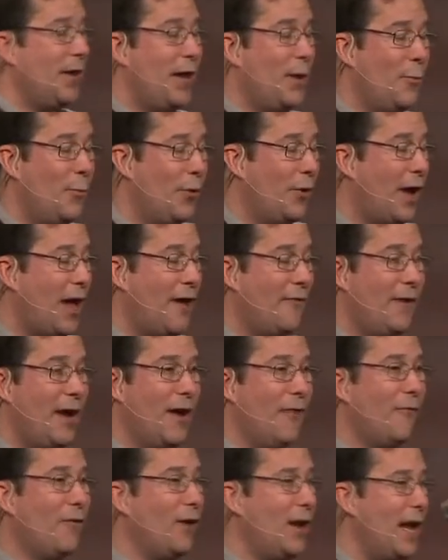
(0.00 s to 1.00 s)
but will have
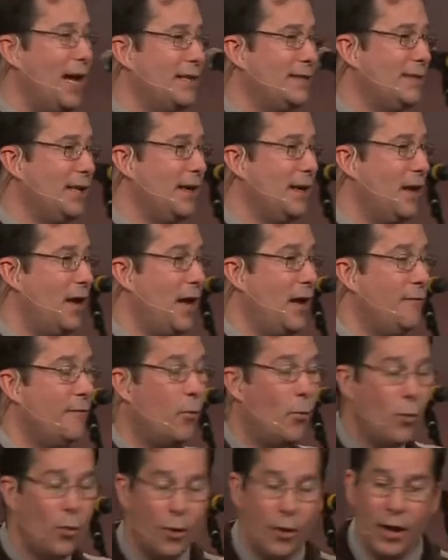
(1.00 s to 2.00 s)
everlasting life.
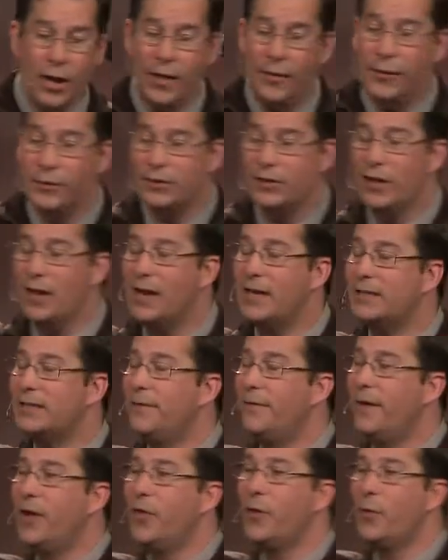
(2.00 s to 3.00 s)
Or there's lots
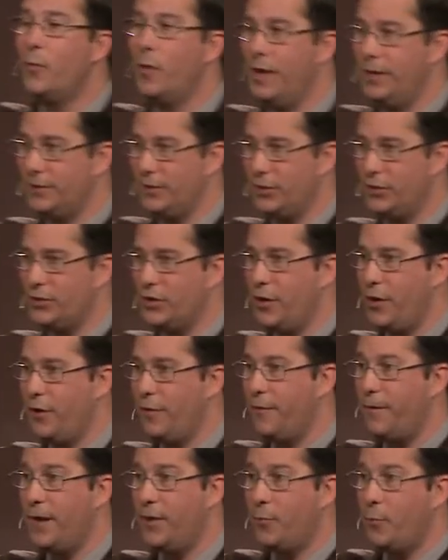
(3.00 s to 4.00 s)
of other ways to share
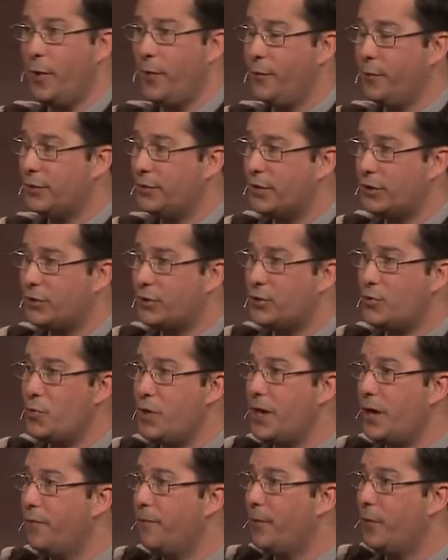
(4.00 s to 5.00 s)
your faith, whether it's a
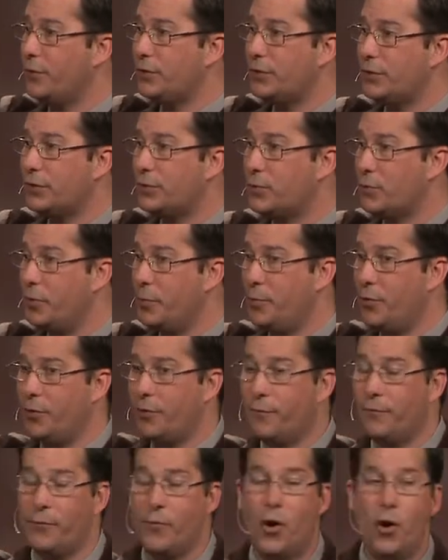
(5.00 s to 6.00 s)
string of verses through the book
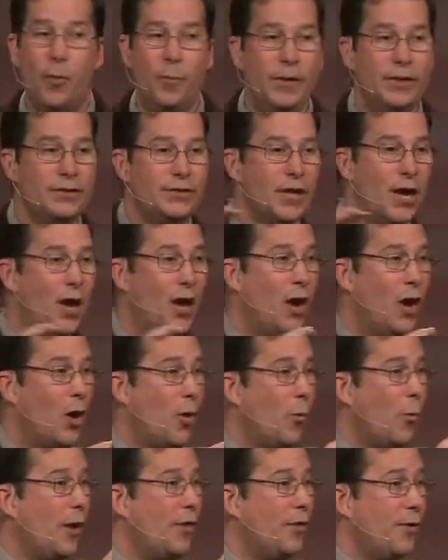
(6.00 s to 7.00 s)
of Romans,
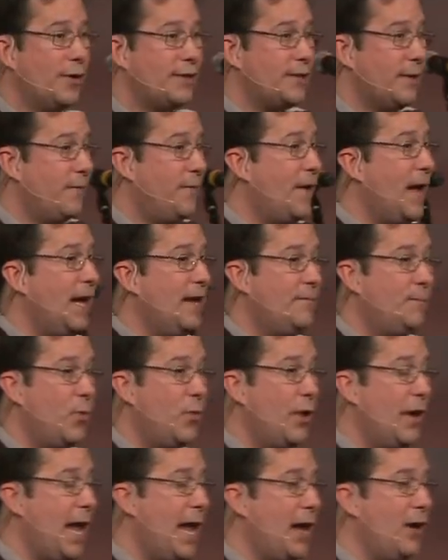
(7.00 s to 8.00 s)
or whether it's a five
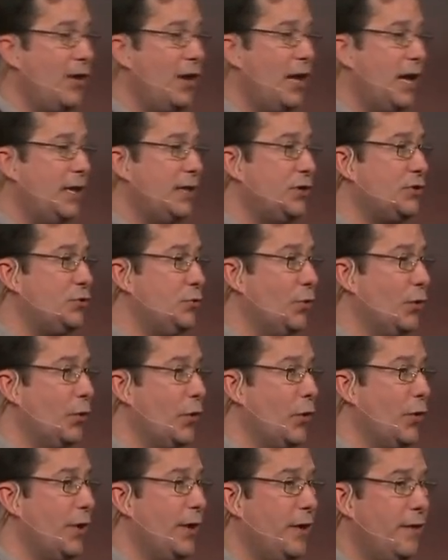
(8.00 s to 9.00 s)
point outline that you
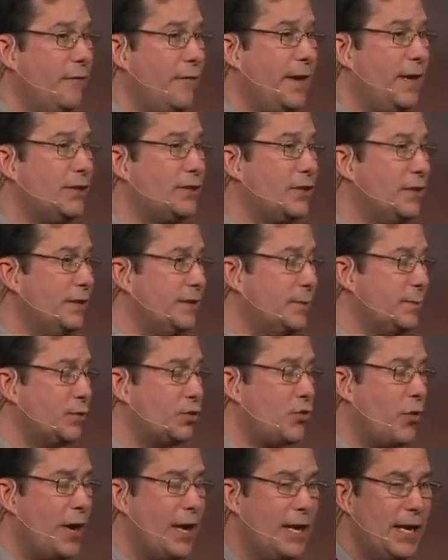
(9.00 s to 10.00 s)
learn in an evangelism
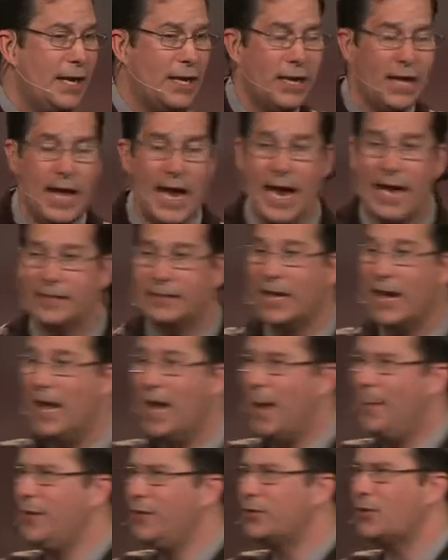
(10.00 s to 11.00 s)
training class.
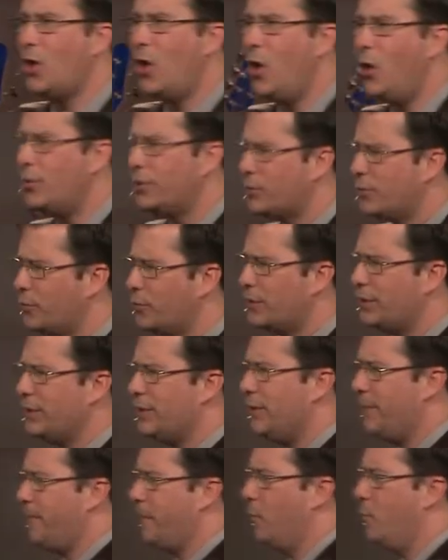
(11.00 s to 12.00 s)
I mean, there's all sorts of
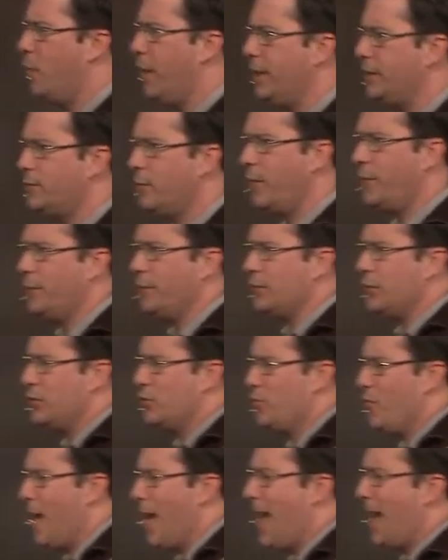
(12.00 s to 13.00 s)
different ways, whether it's a
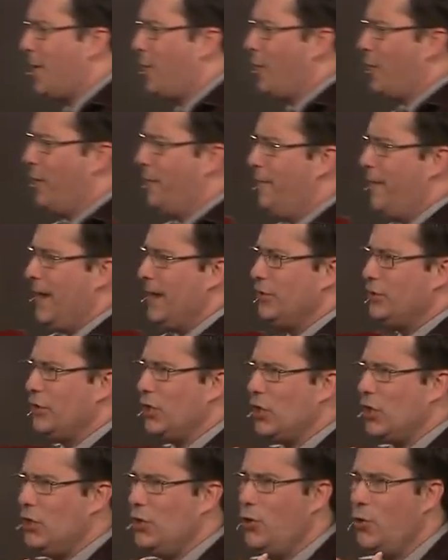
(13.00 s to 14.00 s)
track or an
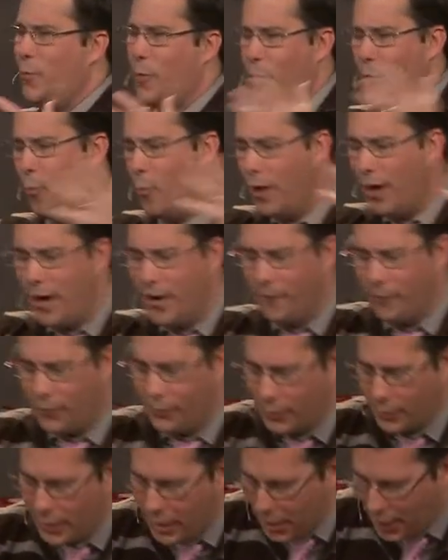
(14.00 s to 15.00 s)
EvangeCube or whatever
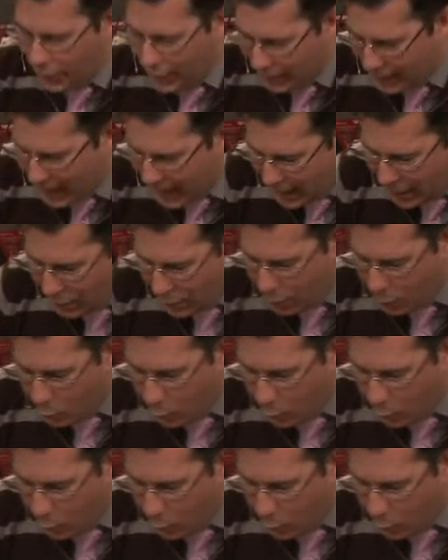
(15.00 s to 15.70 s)
the, the kind of the